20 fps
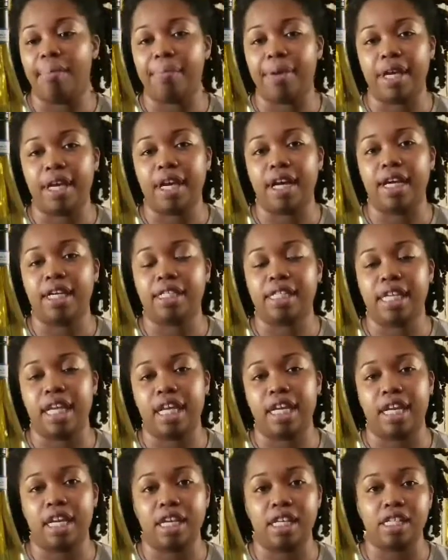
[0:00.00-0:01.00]
because
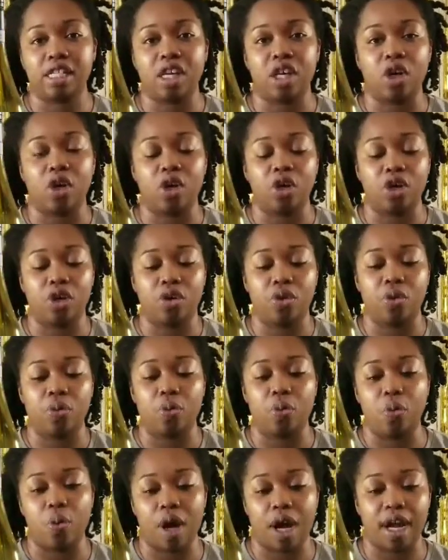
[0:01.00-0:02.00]
it is a good
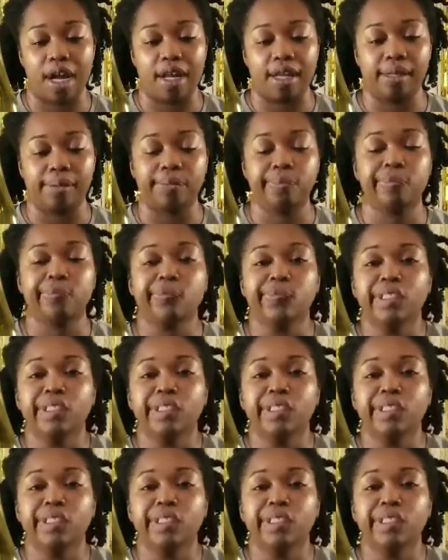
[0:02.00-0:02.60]
wine.